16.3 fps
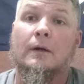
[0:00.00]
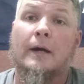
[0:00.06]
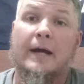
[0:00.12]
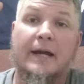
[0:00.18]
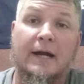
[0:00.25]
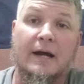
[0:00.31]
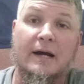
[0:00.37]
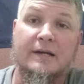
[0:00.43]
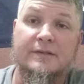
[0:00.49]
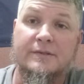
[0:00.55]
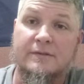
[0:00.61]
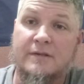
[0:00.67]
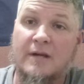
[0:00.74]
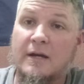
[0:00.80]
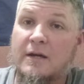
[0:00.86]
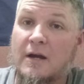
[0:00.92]
Hey guys,
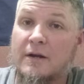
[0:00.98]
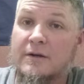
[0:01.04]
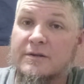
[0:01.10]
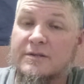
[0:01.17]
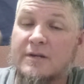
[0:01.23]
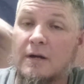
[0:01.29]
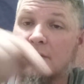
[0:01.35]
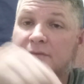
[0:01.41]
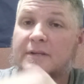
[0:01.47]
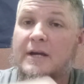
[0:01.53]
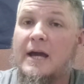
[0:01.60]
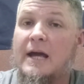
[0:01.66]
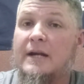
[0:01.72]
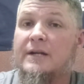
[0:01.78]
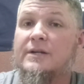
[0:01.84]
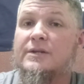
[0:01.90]
take care of yourselves
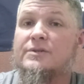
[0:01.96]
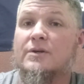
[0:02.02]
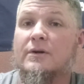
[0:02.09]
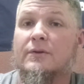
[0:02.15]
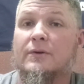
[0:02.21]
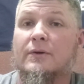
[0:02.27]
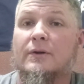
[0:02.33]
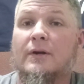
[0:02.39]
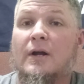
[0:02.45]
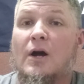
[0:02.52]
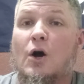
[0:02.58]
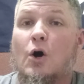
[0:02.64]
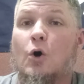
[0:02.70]
and each other.